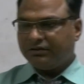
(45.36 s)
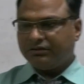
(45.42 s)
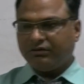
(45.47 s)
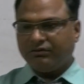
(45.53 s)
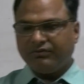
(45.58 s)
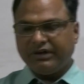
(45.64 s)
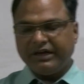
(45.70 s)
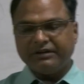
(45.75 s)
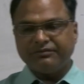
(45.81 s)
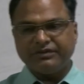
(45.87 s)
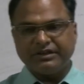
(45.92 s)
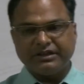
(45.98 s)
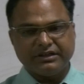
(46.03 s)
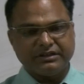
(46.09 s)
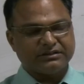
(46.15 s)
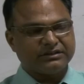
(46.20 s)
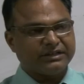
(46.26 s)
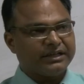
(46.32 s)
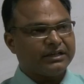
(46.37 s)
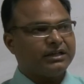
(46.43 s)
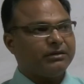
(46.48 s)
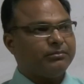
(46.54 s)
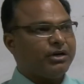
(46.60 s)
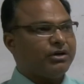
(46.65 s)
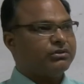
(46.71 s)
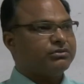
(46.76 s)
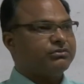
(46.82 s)
So when we think
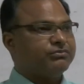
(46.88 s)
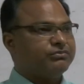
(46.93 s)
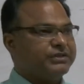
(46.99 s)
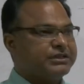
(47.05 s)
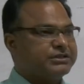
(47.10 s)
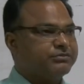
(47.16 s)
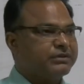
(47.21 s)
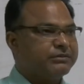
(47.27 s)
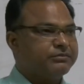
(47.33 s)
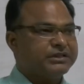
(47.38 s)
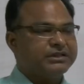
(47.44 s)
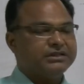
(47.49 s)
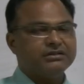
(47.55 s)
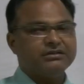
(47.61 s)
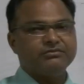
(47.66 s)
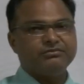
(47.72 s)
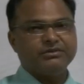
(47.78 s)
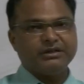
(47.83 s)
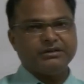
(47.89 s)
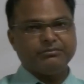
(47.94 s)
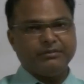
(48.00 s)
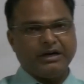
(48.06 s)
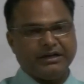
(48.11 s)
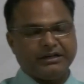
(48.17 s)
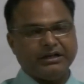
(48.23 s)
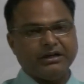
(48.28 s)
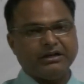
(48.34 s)
about which one will be
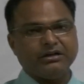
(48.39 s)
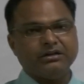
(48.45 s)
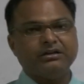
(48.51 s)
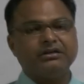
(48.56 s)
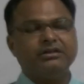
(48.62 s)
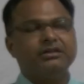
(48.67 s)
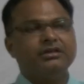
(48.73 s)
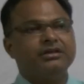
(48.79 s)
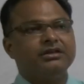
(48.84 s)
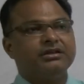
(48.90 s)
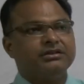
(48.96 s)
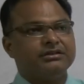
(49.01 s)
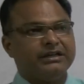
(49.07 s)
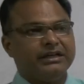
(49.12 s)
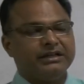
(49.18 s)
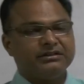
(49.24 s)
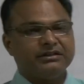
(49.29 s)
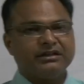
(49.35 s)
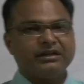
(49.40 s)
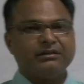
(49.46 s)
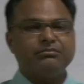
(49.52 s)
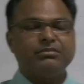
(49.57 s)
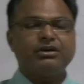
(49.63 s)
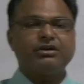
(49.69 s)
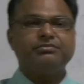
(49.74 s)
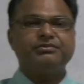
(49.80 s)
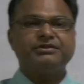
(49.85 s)
better, then the
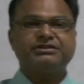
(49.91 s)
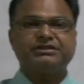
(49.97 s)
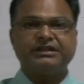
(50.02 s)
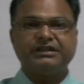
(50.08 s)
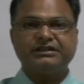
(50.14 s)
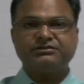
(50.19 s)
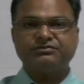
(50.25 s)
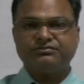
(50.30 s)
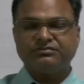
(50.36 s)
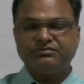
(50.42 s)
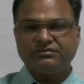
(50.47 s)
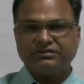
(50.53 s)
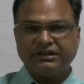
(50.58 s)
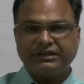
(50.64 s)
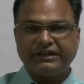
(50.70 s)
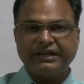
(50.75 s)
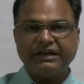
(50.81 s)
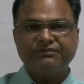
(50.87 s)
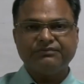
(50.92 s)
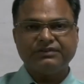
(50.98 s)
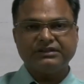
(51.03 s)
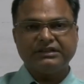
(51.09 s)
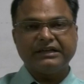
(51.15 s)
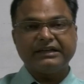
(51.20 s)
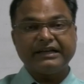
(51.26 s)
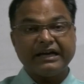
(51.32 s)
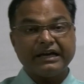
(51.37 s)
number of states, the DFA
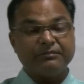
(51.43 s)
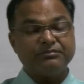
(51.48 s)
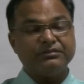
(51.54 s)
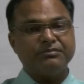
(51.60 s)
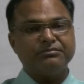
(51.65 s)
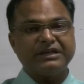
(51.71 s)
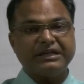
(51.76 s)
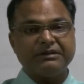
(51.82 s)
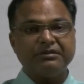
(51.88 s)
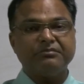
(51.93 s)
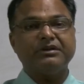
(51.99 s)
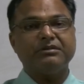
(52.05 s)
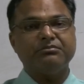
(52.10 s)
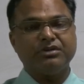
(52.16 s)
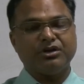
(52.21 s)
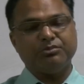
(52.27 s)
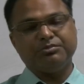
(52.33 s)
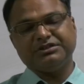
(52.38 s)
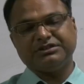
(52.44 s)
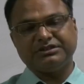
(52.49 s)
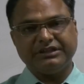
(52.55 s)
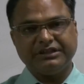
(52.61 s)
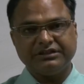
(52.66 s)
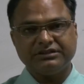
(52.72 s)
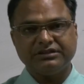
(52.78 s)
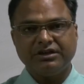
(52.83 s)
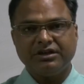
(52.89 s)
that have the minimum number of
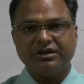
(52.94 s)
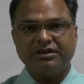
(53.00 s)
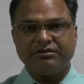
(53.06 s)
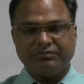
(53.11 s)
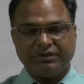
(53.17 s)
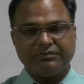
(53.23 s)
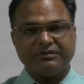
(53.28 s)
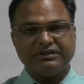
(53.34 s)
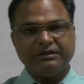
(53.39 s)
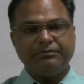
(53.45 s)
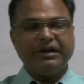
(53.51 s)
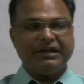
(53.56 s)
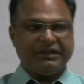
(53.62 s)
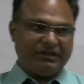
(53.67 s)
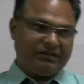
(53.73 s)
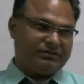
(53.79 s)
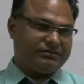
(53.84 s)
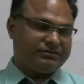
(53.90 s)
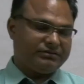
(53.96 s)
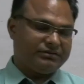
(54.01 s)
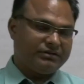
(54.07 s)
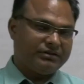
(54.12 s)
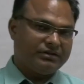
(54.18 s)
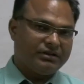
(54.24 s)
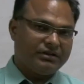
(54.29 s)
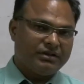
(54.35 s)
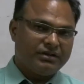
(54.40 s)
states will be the better.
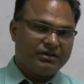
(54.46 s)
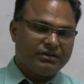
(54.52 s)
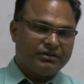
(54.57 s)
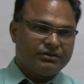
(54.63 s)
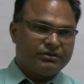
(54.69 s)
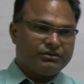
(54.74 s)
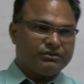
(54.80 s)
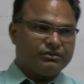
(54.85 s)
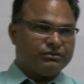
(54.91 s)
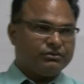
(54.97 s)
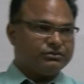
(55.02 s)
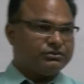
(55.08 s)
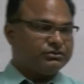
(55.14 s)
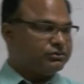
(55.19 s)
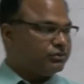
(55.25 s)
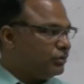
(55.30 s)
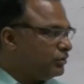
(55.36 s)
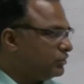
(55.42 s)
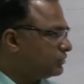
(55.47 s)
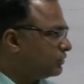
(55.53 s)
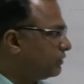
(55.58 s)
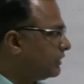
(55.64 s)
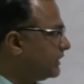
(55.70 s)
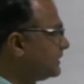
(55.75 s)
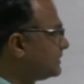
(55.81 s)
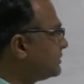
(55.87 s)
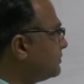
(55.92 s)
So
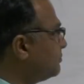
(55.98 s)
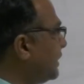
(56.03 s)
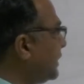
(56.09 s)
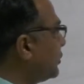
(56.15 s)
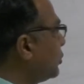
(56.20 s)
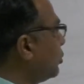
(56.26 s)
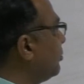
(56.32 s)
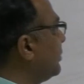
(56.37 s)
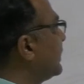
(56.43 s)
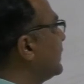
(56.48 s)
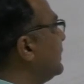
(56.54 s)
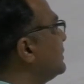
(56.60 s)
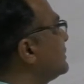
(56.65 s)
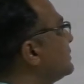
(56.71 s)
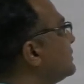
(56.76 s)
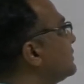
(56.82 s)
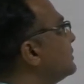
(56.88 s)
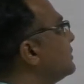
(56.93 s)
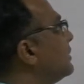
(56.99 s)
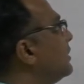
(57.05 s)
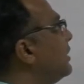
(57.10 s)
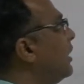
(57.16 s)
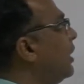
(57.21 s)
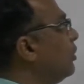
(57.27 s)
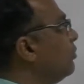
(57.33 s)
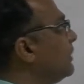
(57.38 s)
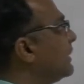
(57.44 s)
today's my topic is
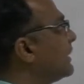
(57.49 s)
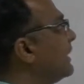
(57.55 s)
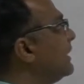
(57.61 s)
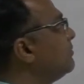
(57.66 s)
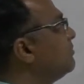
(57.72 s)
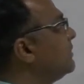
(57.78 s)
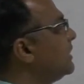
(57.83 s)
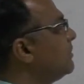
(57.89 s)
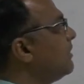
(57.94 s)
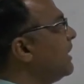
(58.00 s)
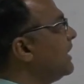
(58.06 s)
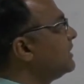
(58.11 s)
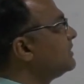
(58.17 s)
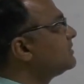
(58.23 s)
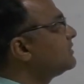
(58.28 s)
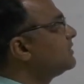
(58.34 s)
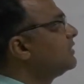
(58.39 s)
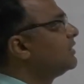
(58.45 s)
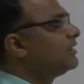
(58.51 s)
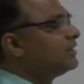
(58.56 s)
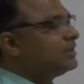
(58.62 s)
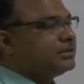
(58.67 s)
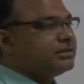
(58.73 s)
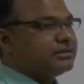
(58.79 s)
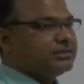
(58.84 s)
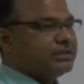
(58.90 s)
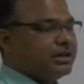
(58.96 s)
how we can minimize
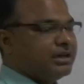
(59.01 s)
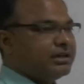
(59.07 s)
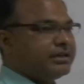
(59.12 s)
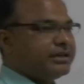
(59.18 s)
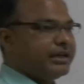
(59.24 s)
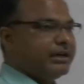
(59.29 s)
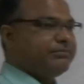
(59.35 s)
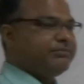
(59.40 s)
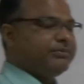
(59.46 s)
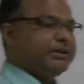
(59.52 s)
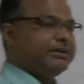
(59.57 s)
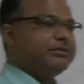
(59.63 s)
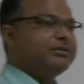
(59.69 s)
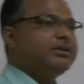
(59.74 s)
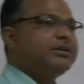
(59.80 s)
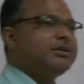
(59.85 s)
the DFA,